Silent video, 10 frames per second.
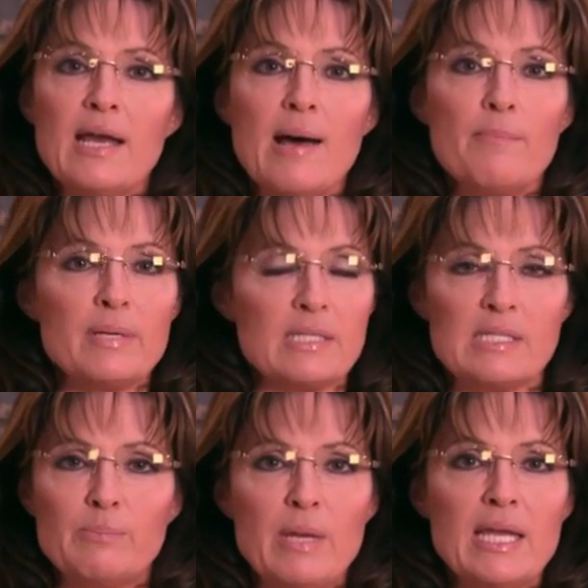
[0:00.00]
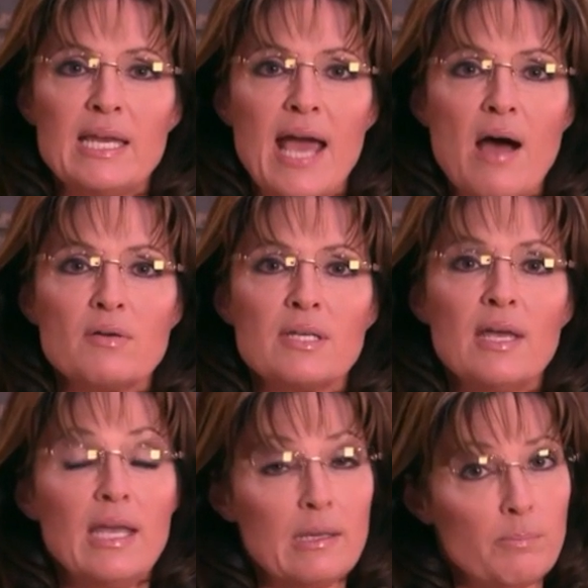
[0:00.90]
up and speaking out
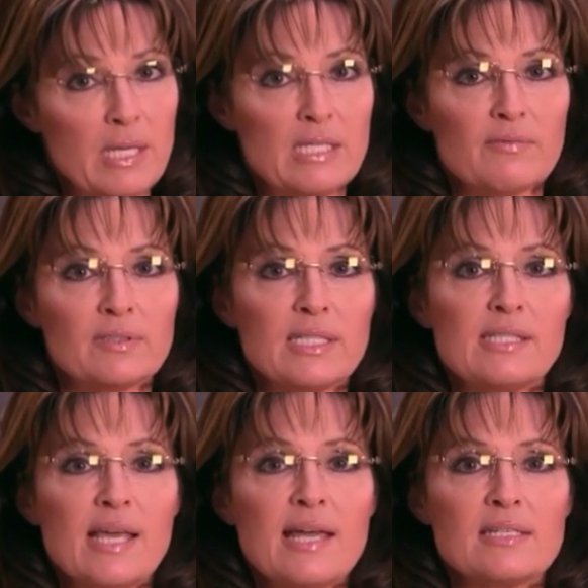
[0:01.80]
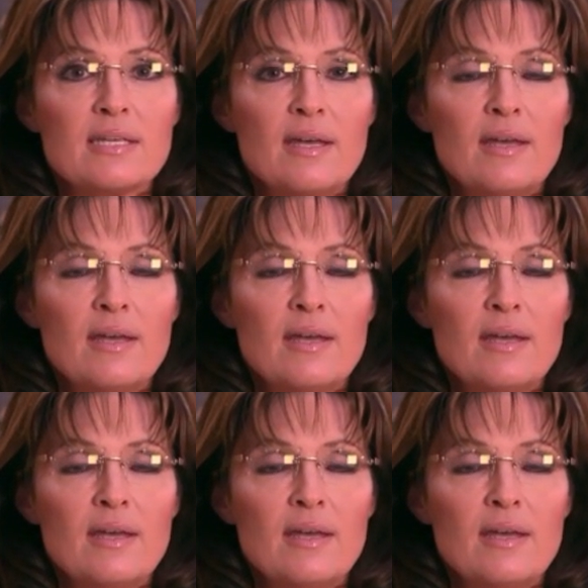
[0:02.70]
in peaceful dissent.